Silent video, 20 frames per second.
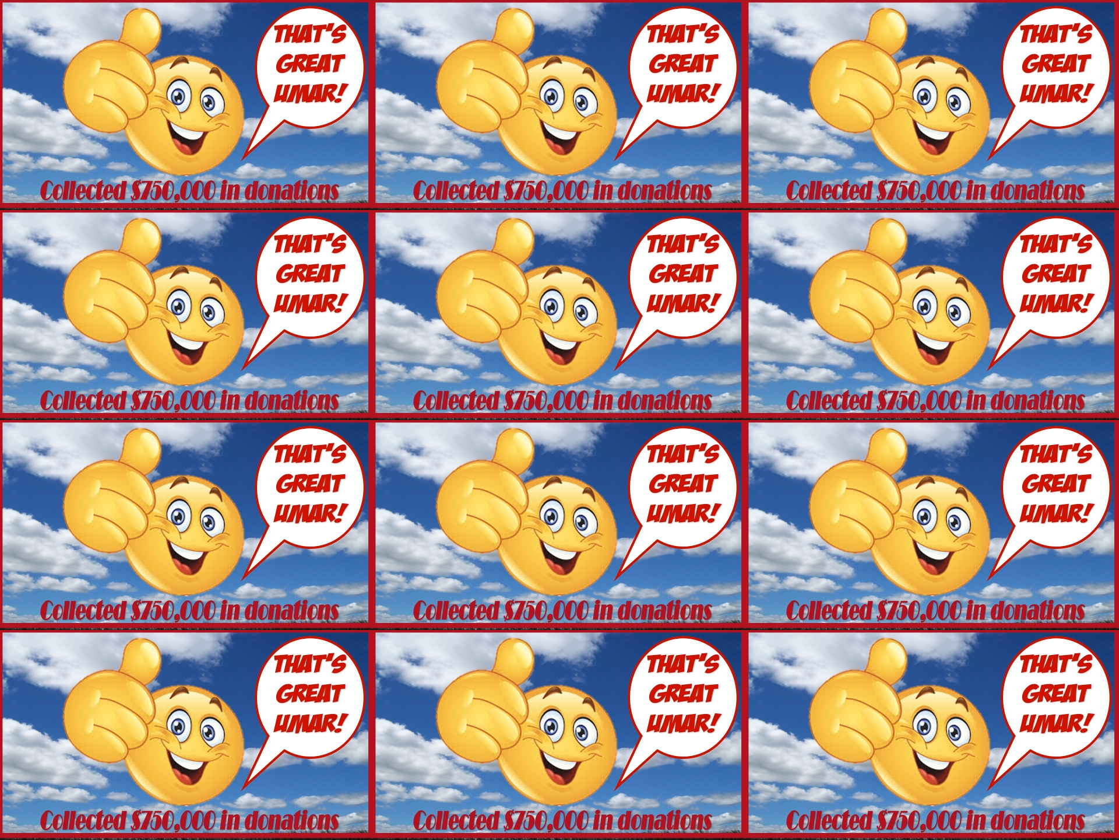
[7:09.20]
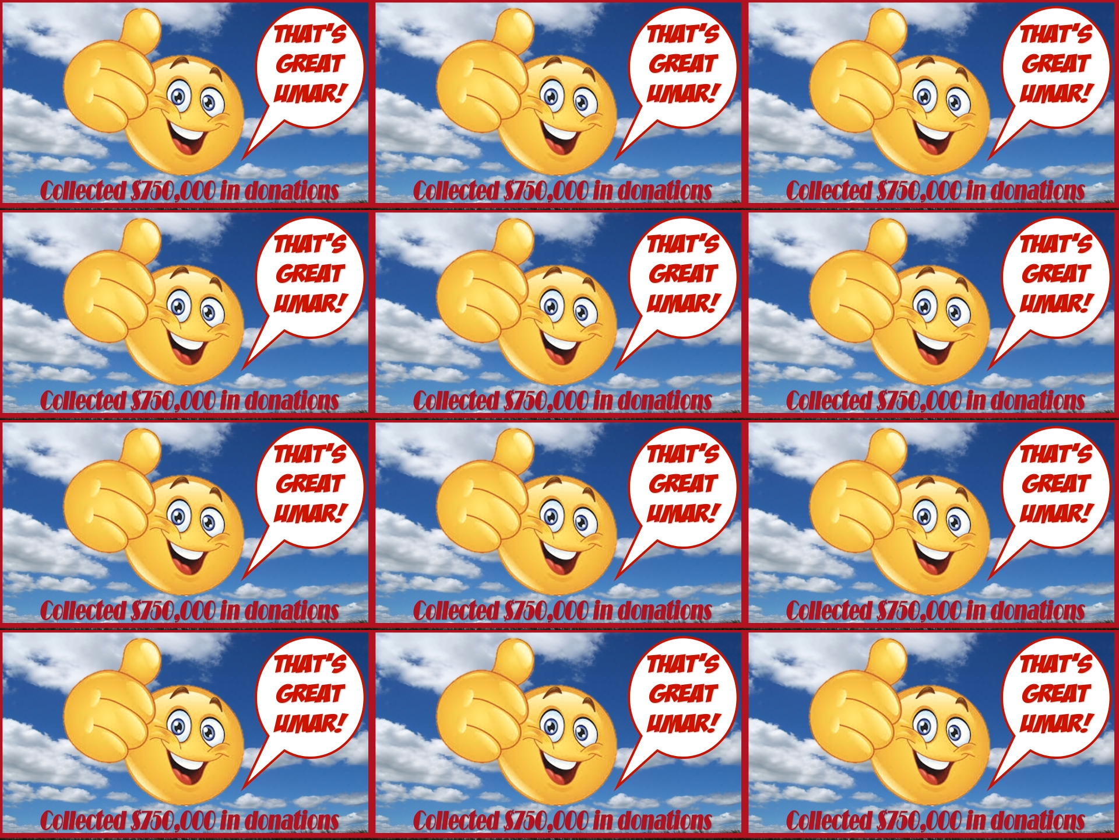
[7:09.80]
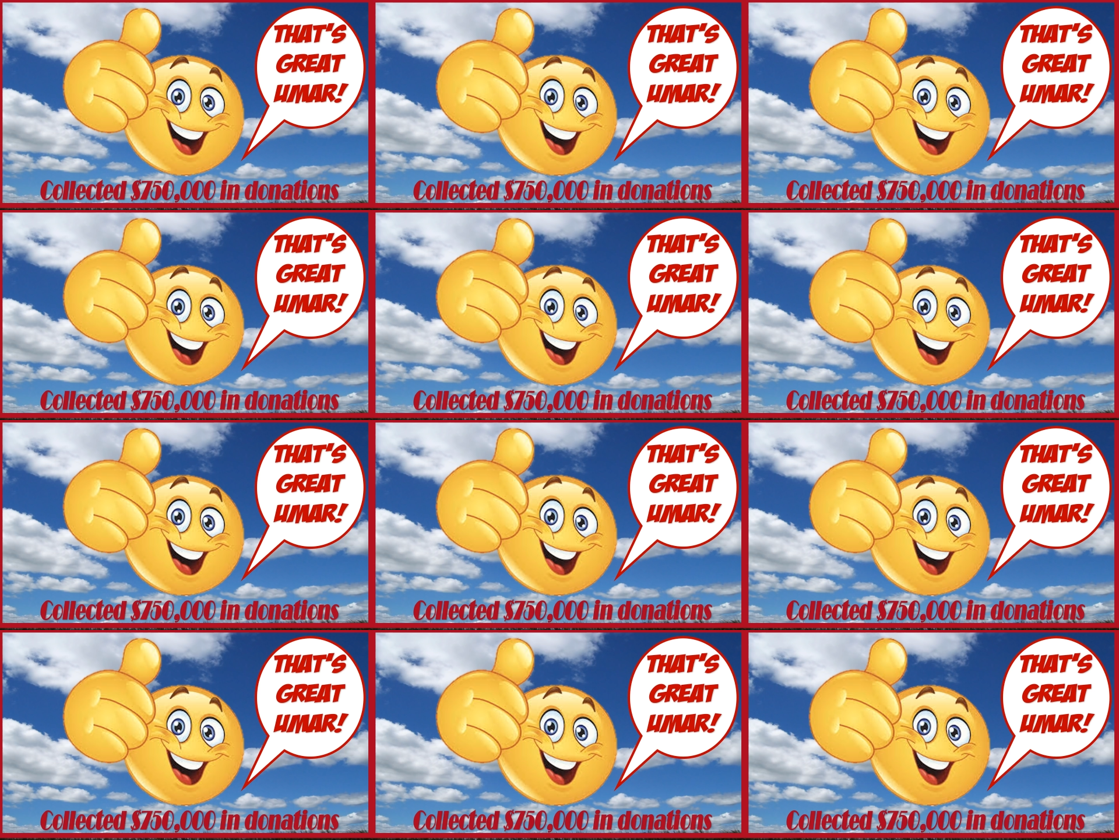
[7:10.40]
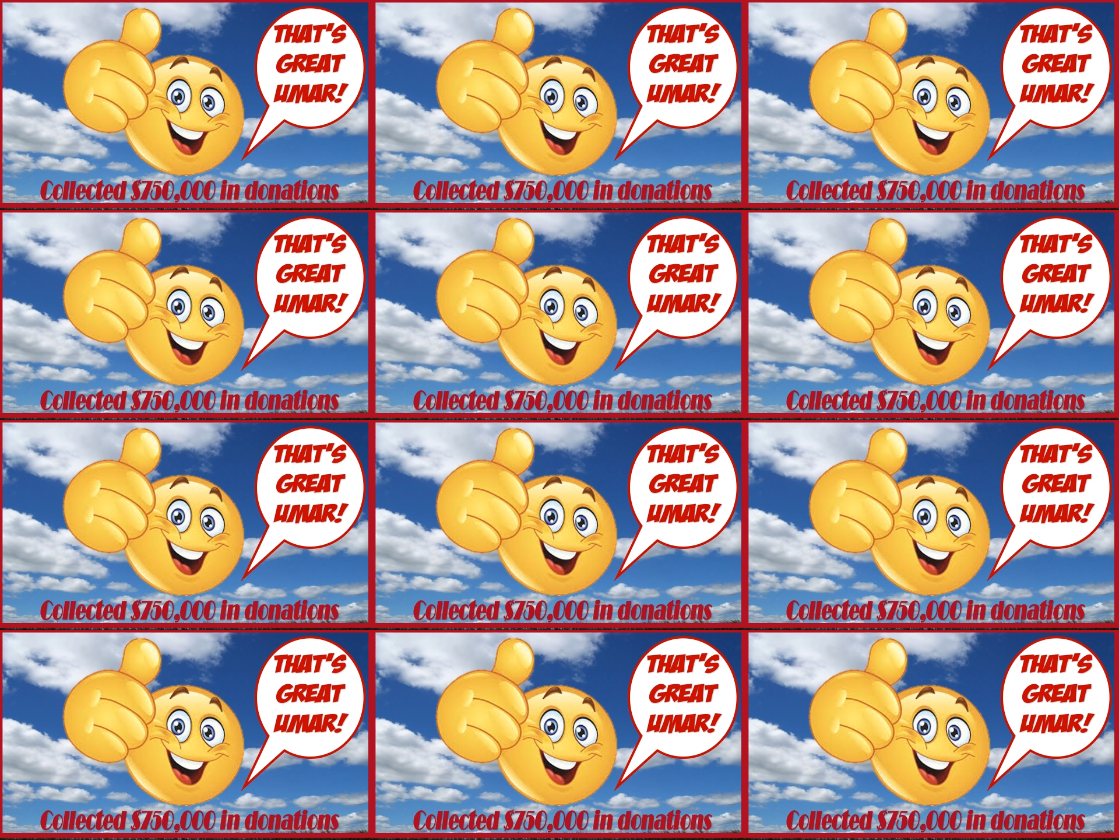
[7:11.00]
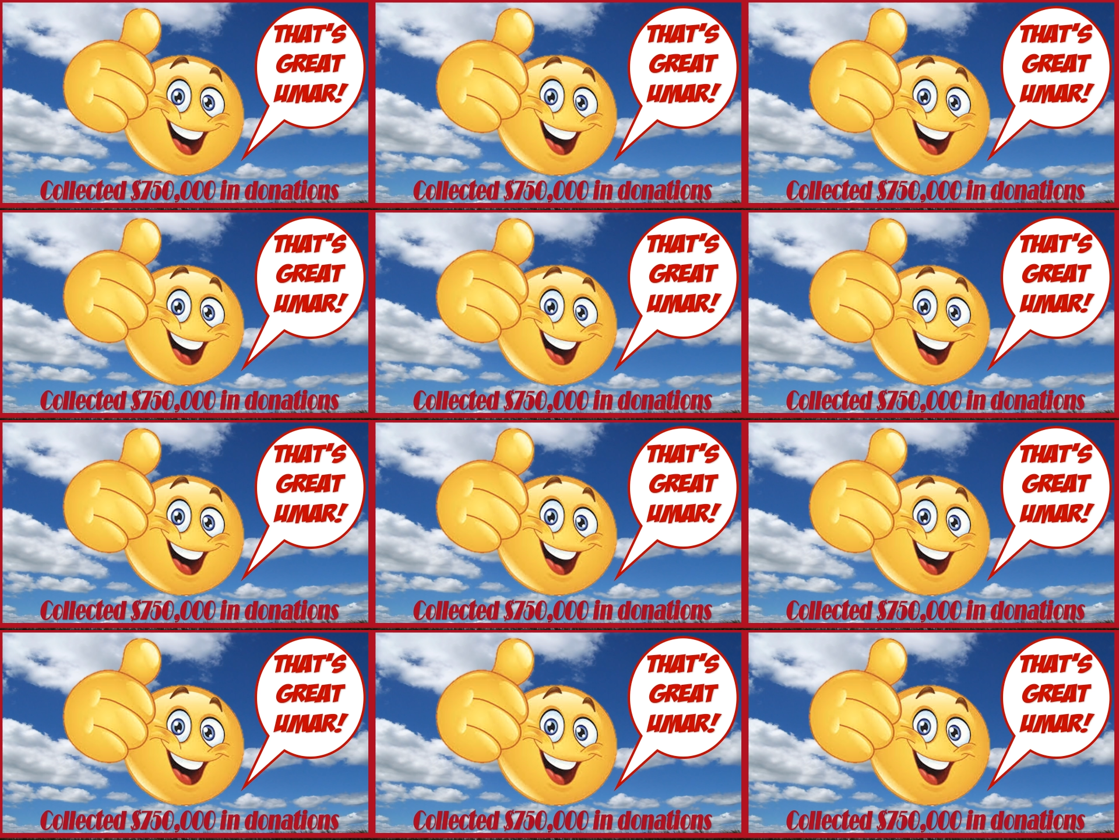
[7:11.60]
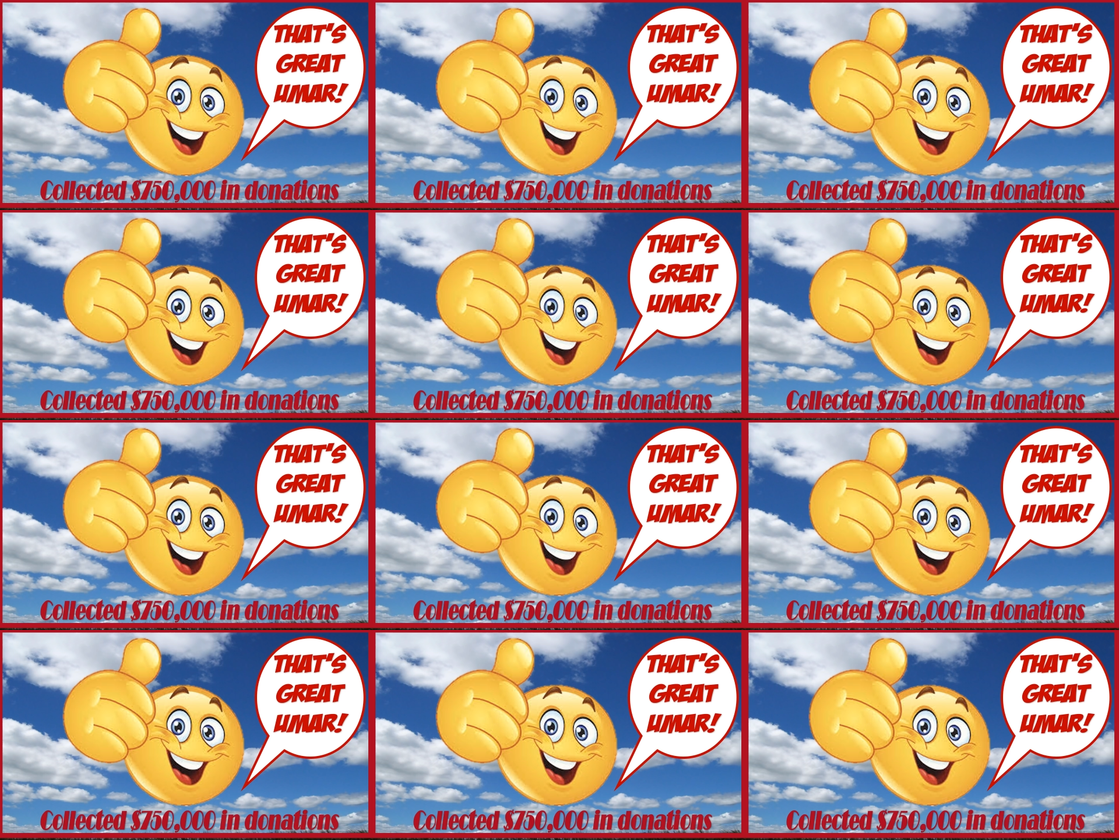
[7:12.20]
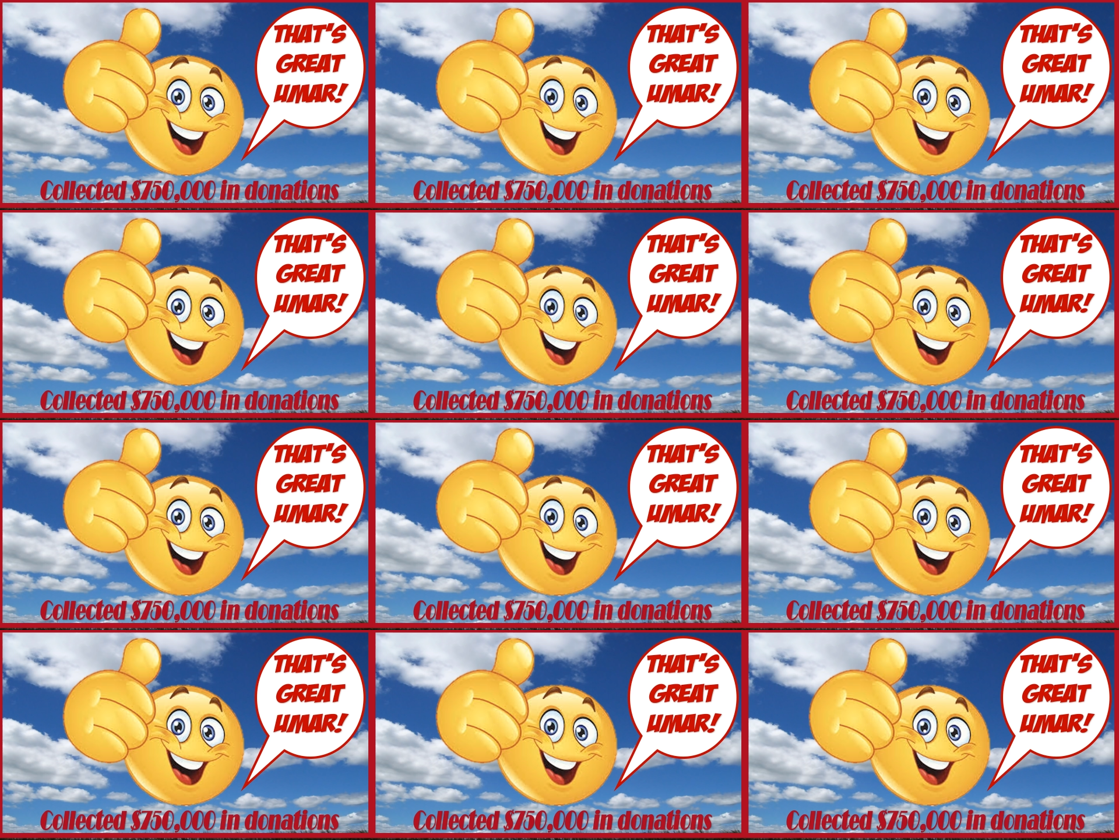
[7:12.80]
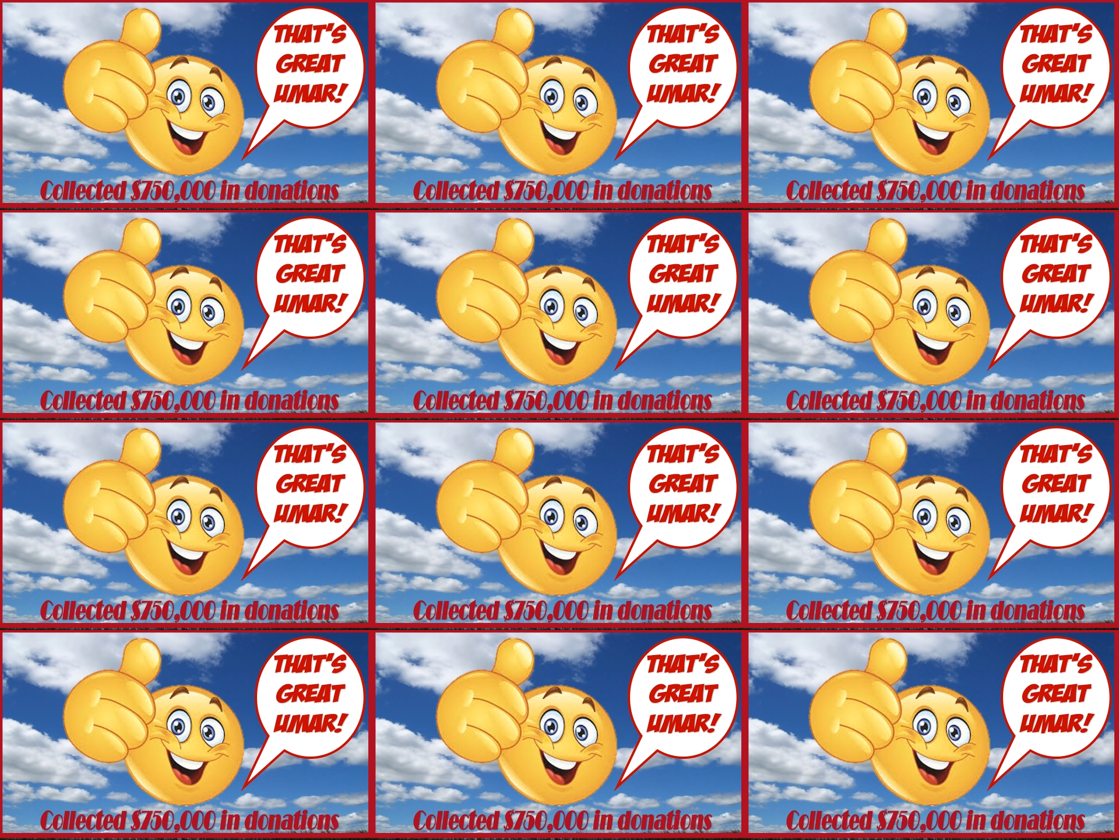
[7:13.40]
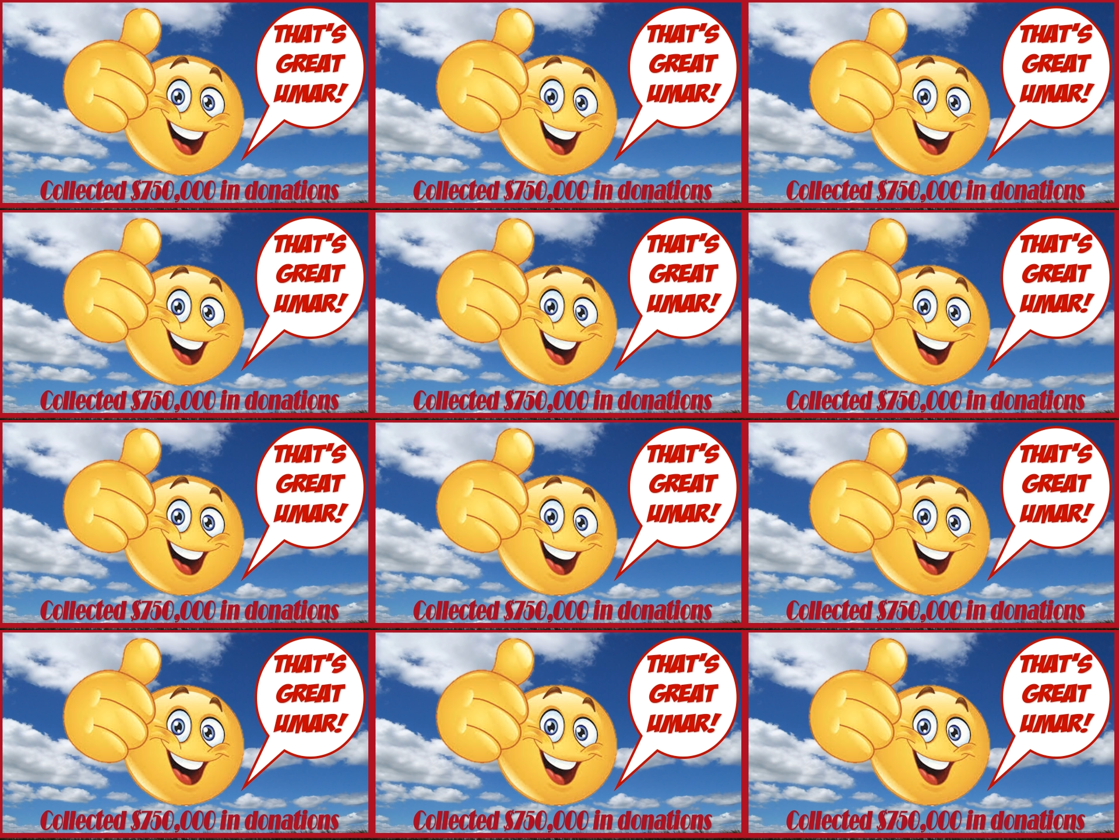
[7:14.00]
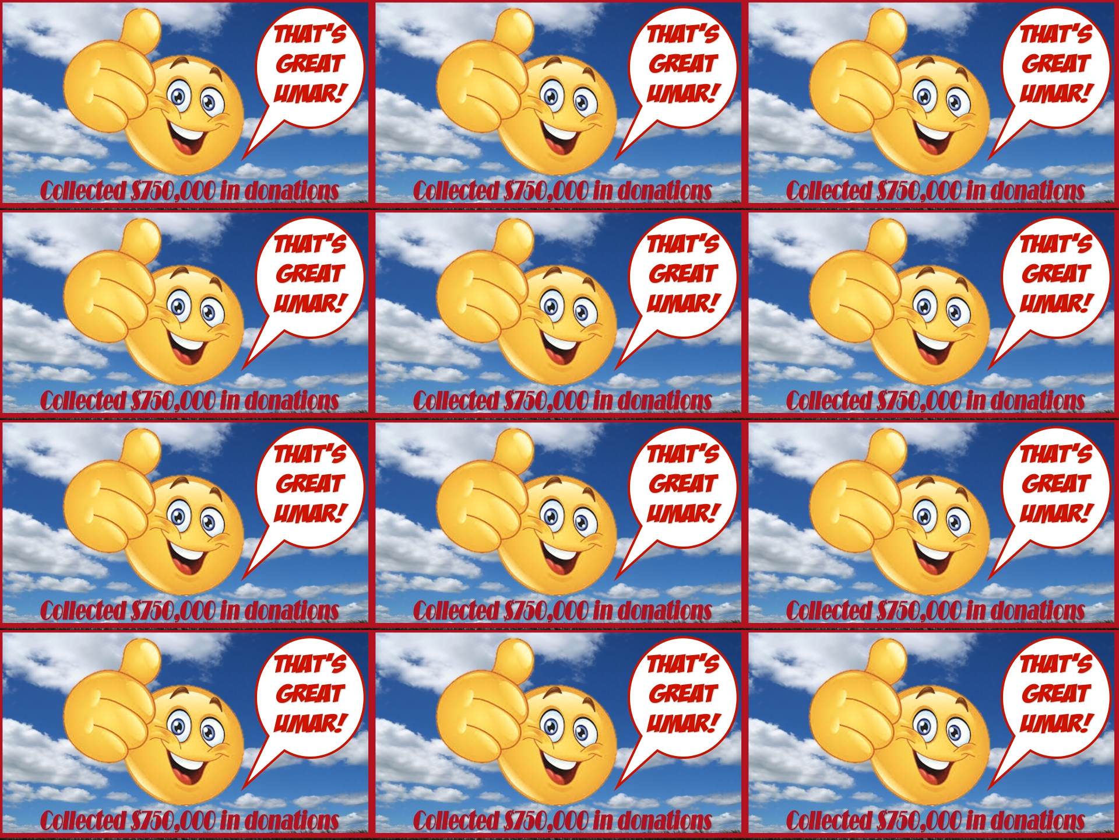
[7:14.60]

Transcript: [unreadable: no face in view]